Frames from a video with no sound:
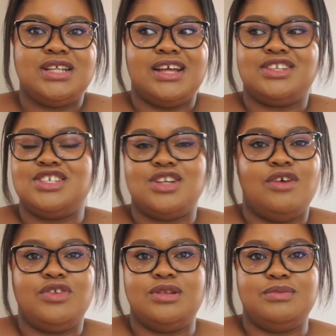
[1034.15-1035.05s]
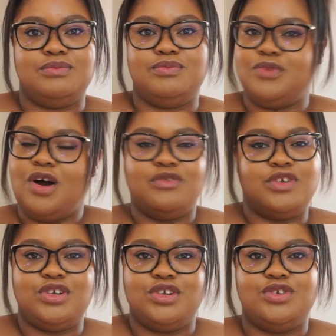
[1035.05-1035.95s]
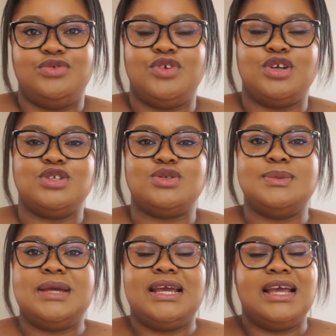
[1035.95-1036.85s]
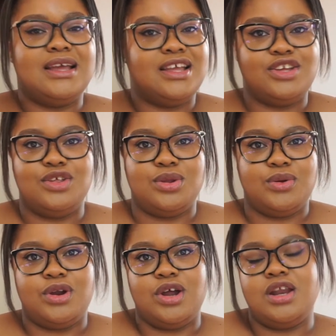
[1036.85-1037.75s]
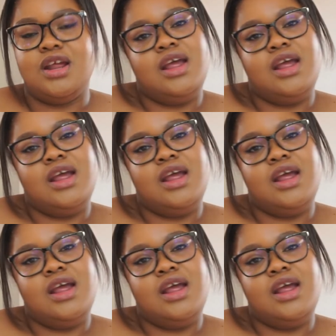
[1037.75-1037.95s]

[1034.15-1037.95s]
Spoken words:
like just after you've gone swimming, you throw it on